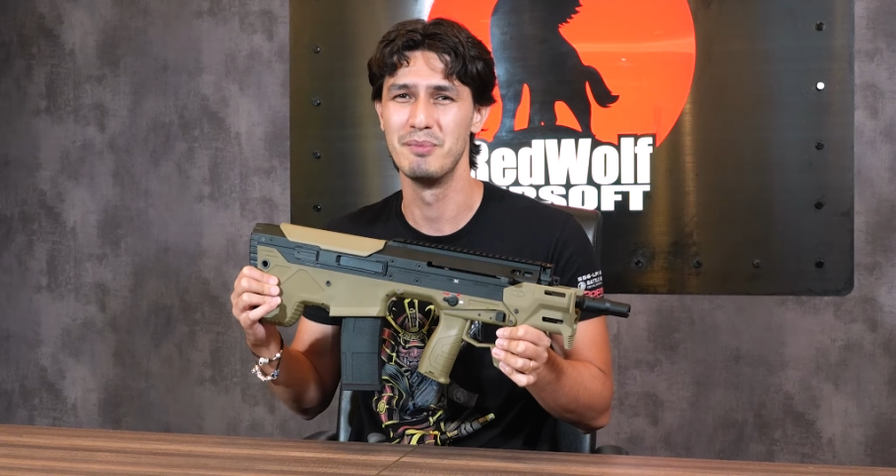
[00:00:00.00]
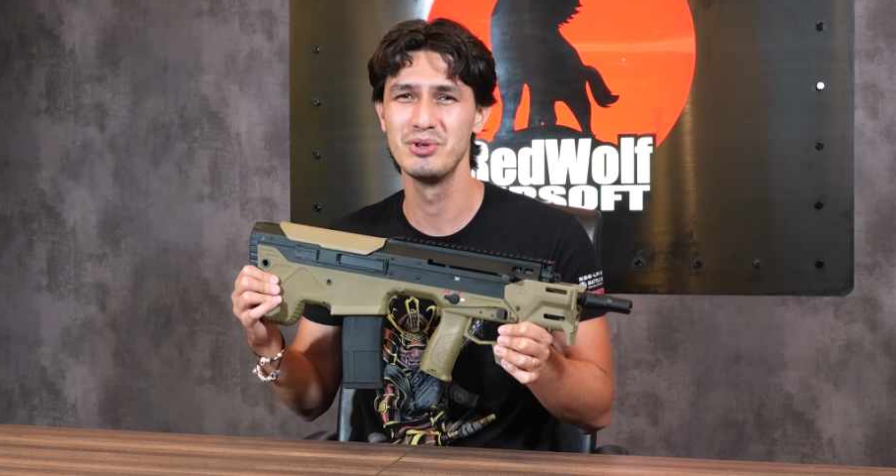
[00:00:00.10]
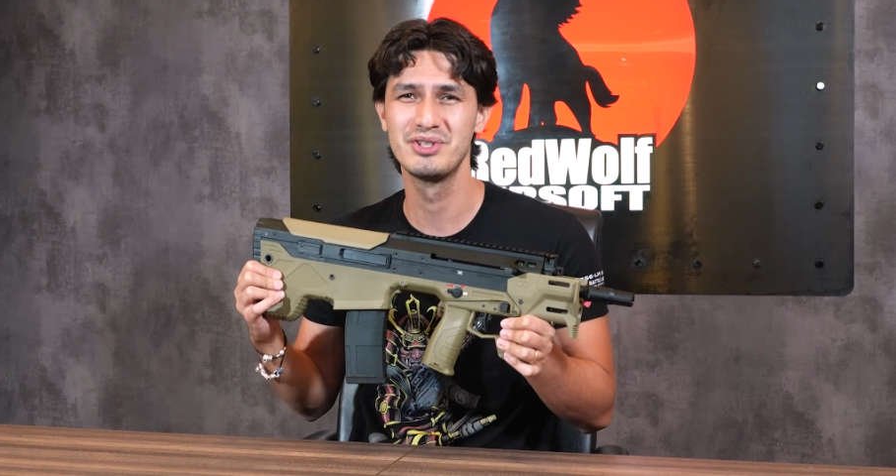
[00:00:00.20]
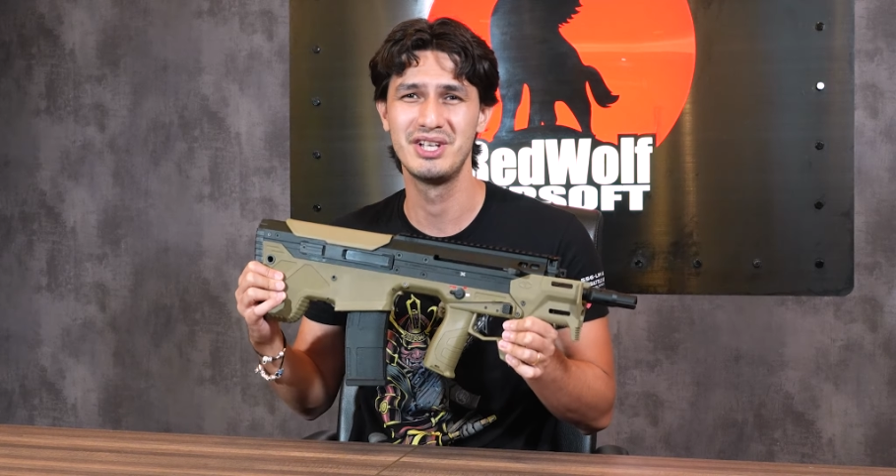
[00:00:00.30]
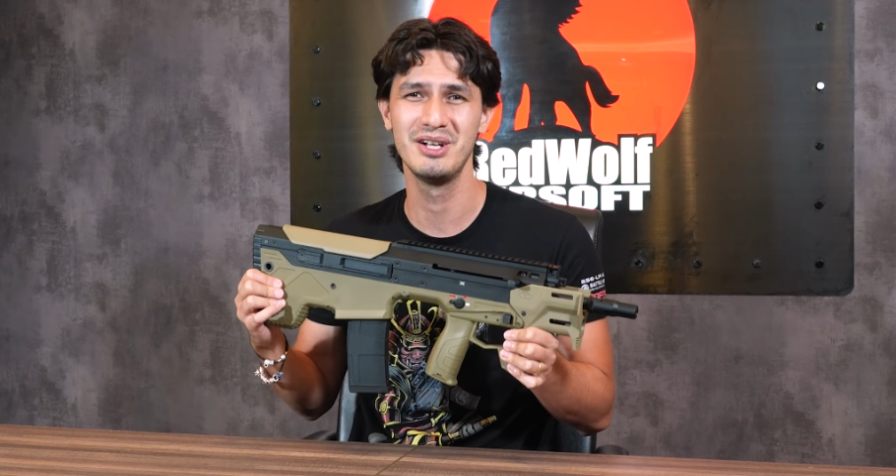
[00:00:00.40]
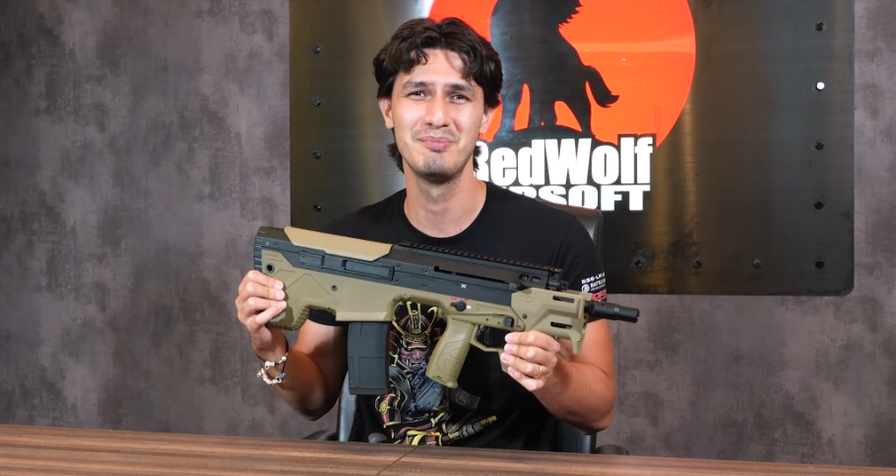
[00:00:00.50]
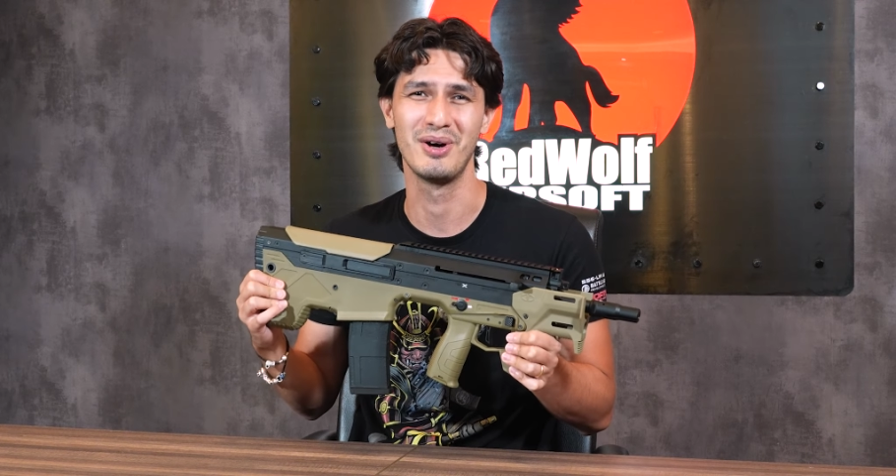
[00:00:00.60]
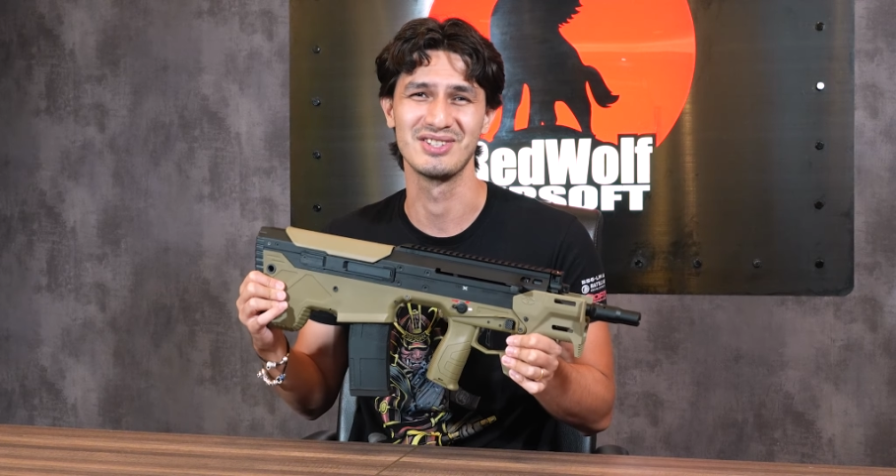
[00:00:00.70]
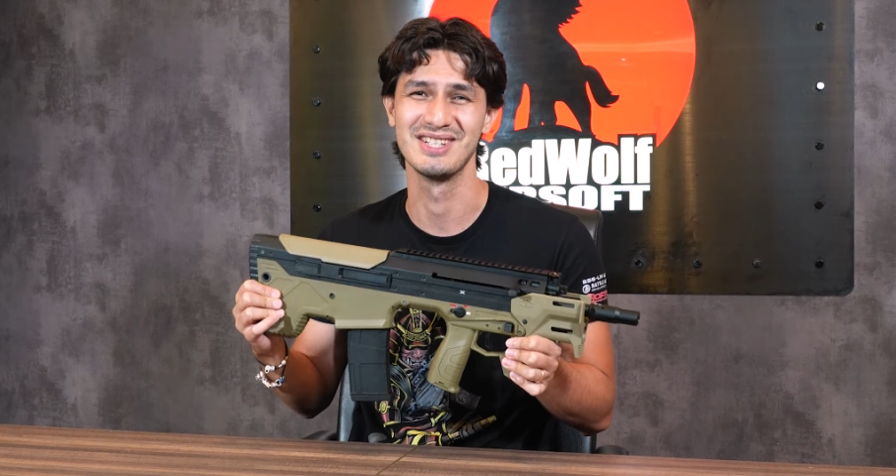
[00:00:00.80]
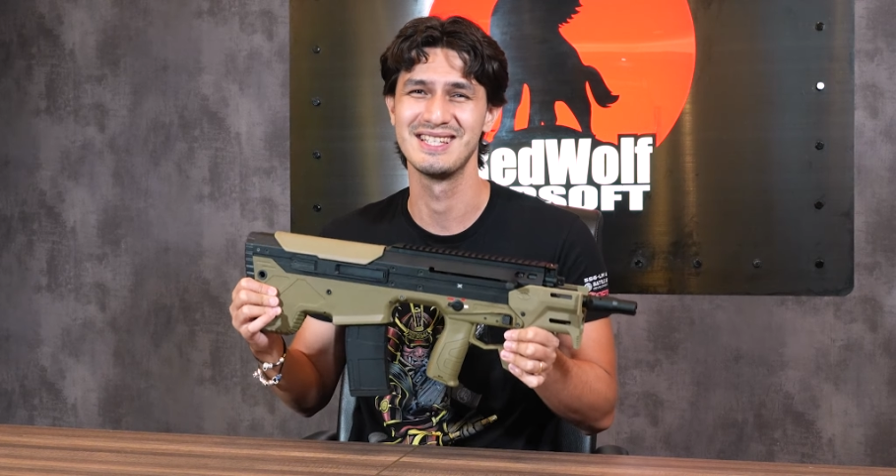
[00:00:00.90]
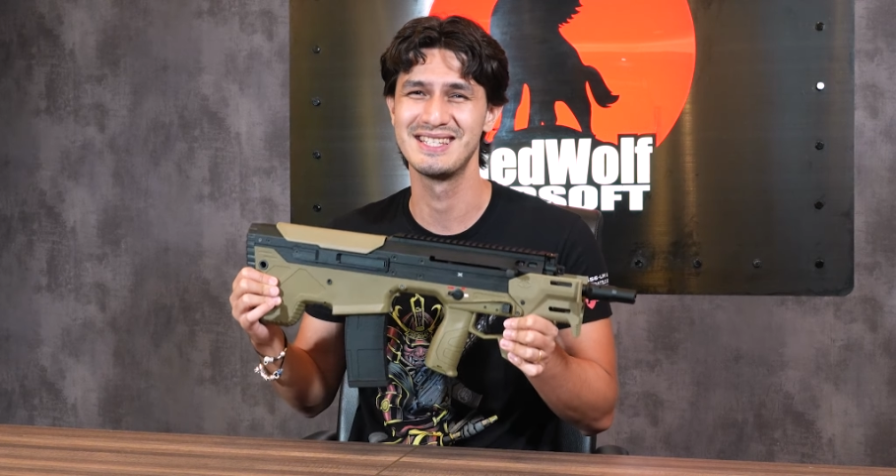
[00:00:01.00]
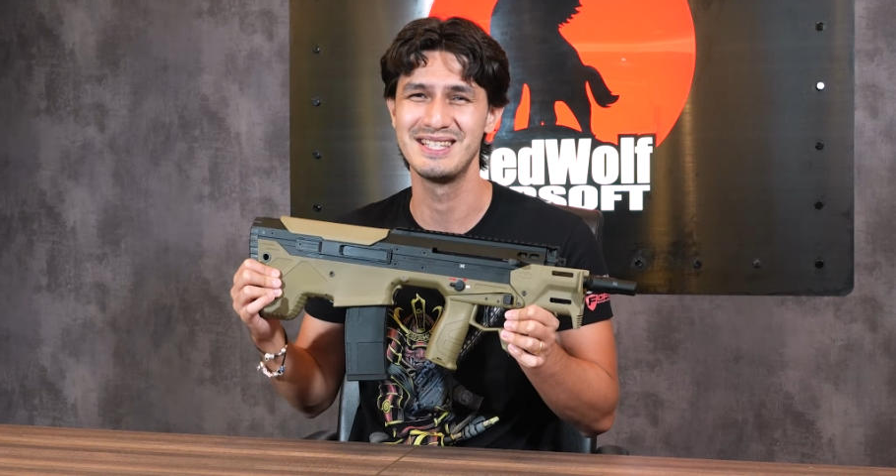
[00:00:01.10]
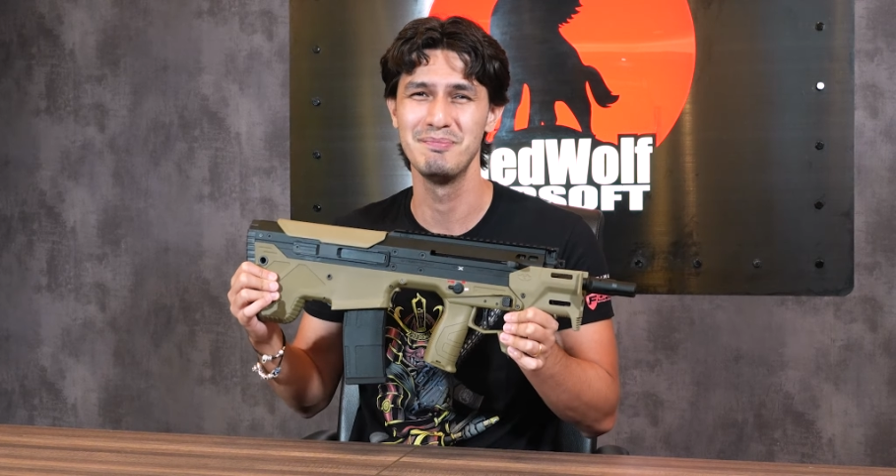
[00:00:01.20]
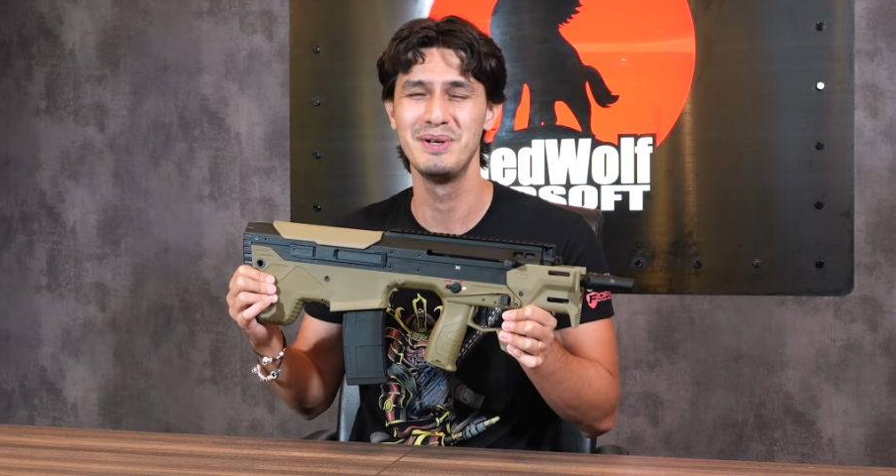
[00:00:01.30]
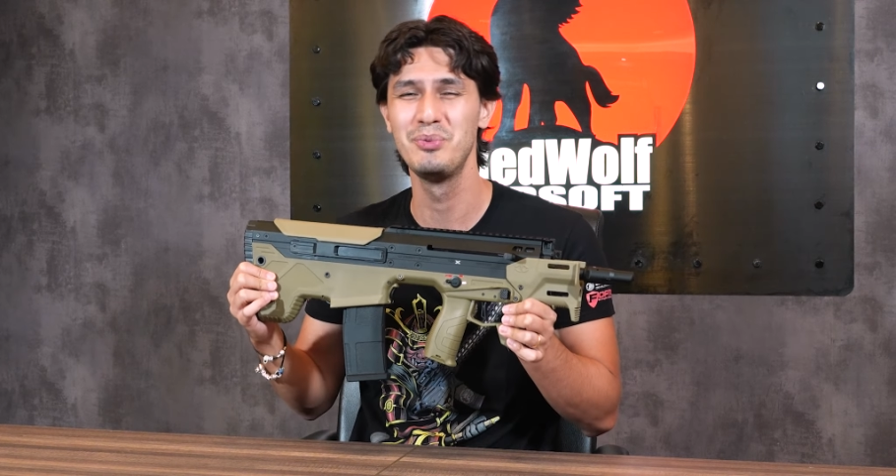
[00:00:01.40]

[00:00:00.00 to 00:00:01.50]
most gearboxes simply